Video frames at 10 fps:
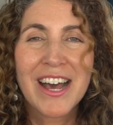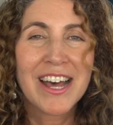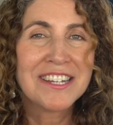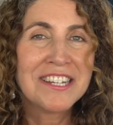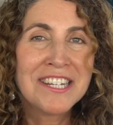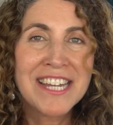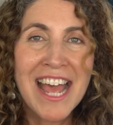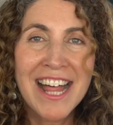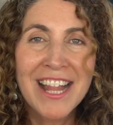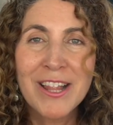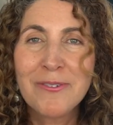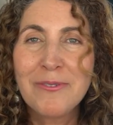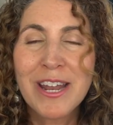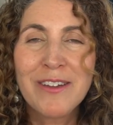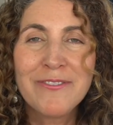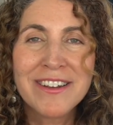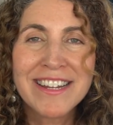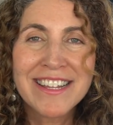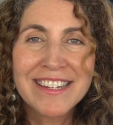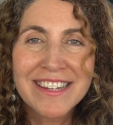a shell, whatever it
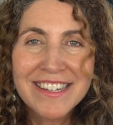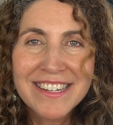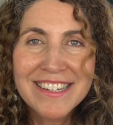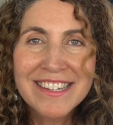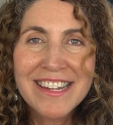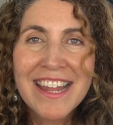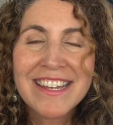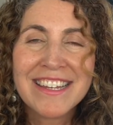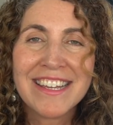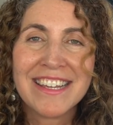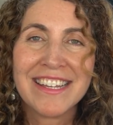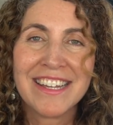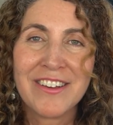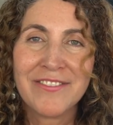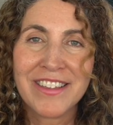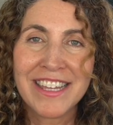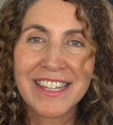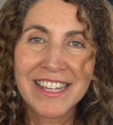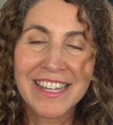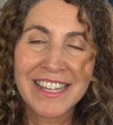is, as a sending of
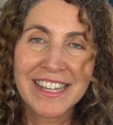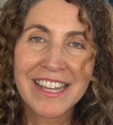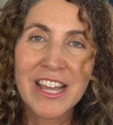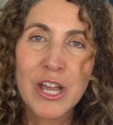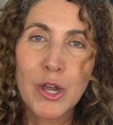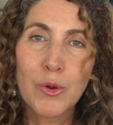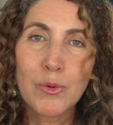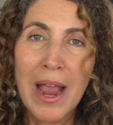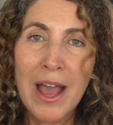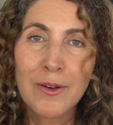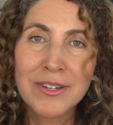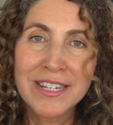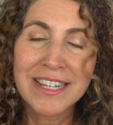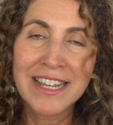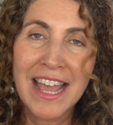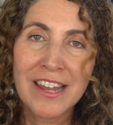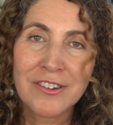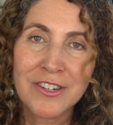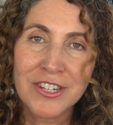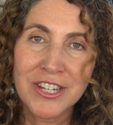healing, grounding
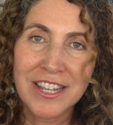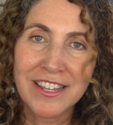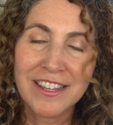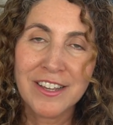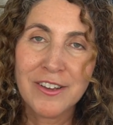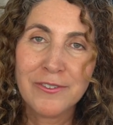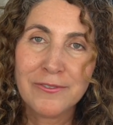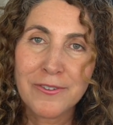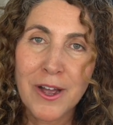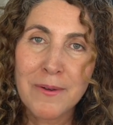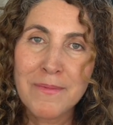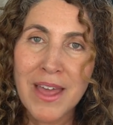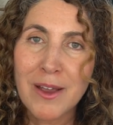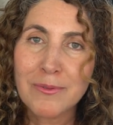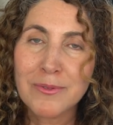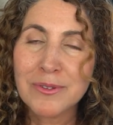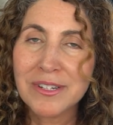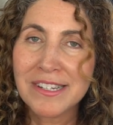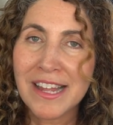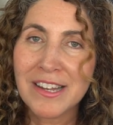energy from that
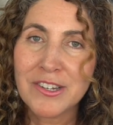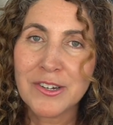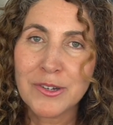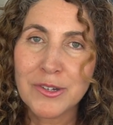root center